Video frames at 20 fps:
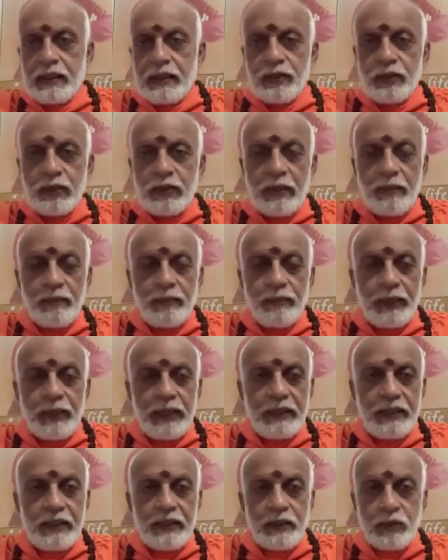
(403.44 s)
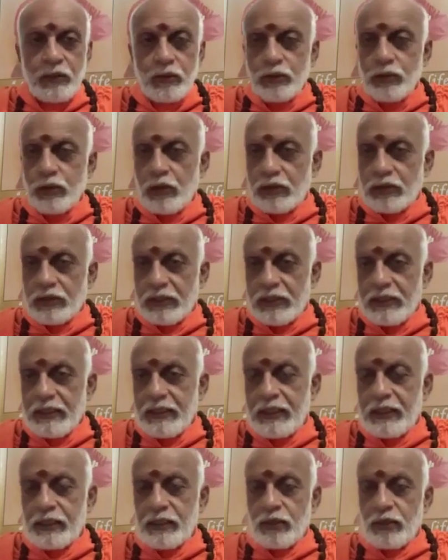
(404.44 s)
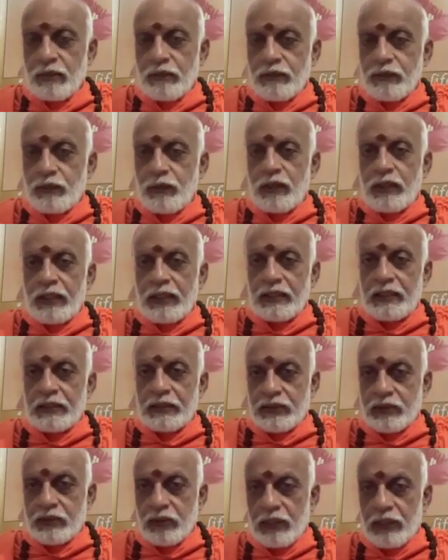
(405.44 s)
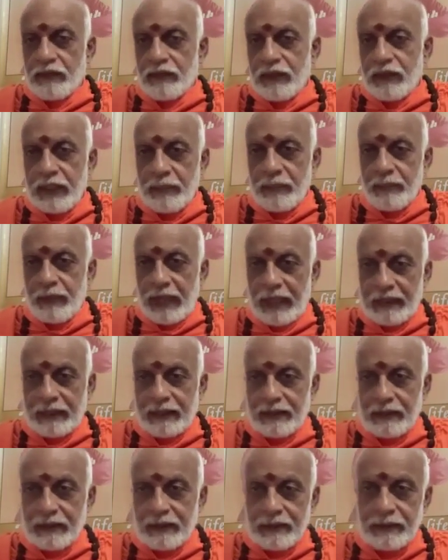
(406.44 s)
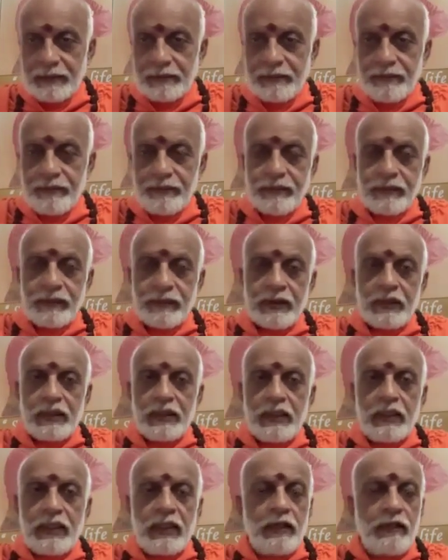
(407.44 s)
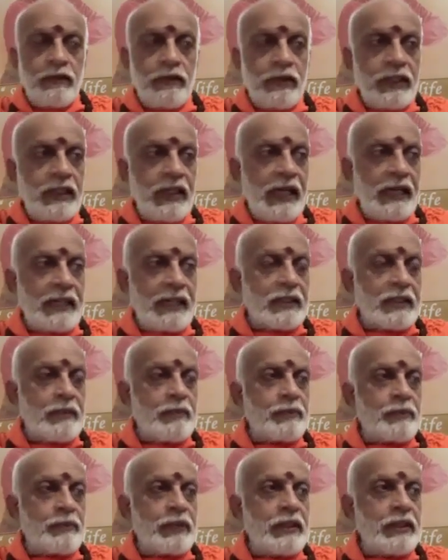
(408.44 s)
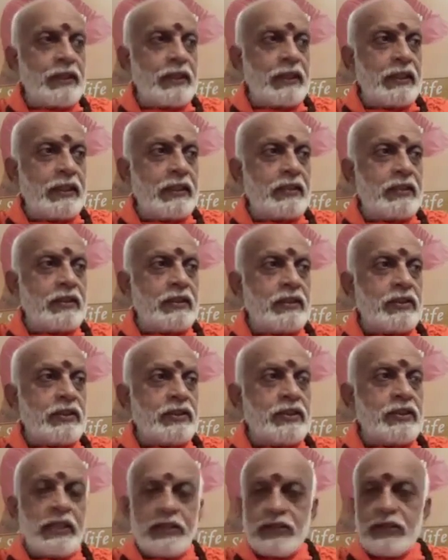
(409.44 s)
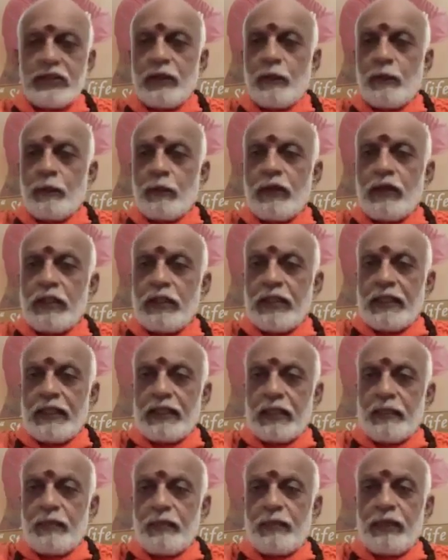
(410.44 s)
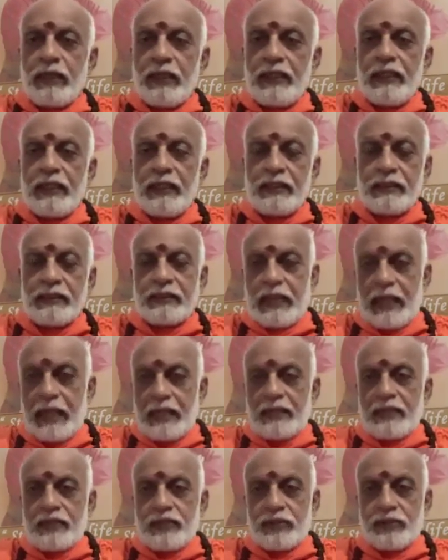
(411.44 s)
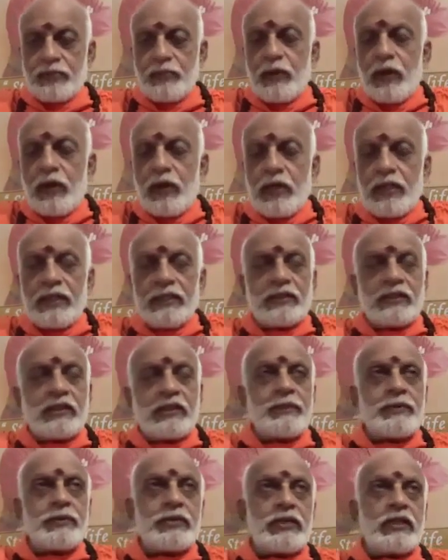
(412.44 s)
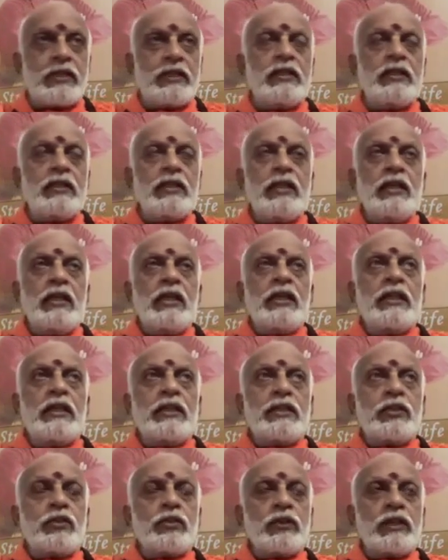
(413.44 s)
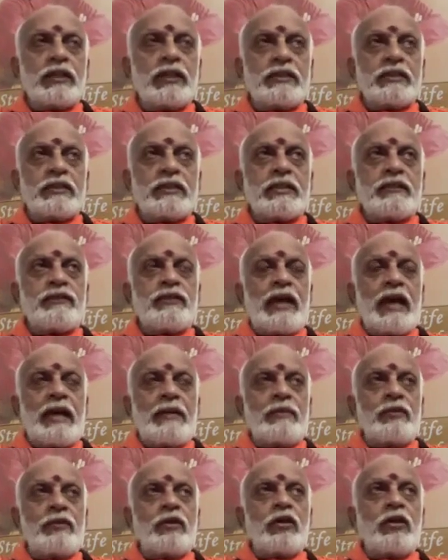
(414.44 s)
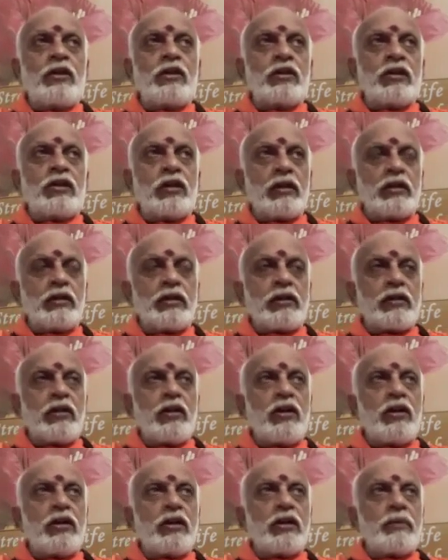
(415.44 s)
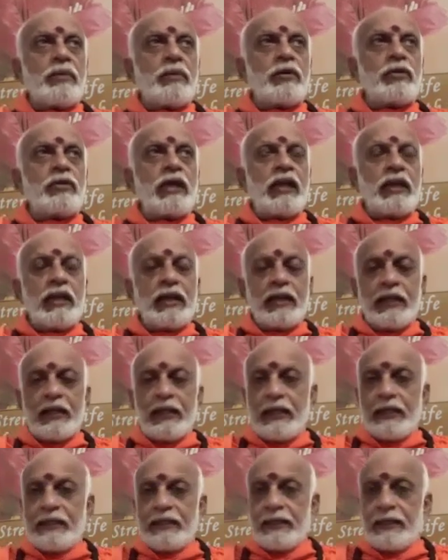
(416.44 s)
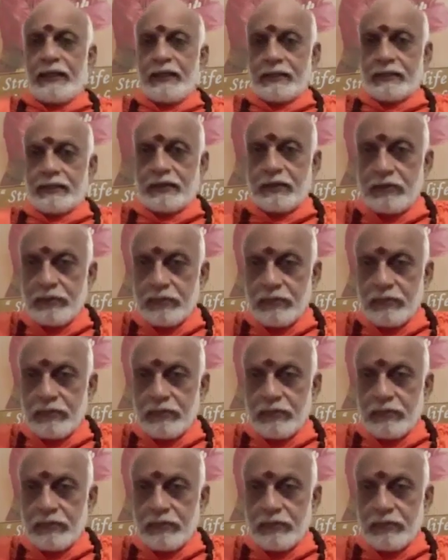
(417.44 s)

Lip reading: to complete in 2 or 3 days or 4 days is not very practical. We had completed just the word and the meanings and a small description. It took us, if I am not wrong, about 108 days,